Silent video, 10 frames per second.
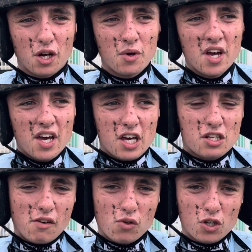You know,
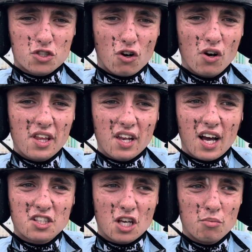he travelled quite strongly the
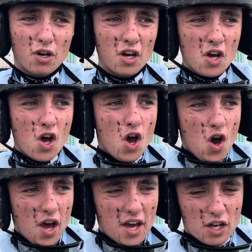last day, but
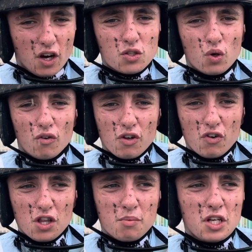he got into a lovely
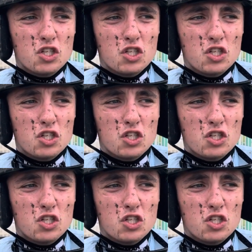rhythm.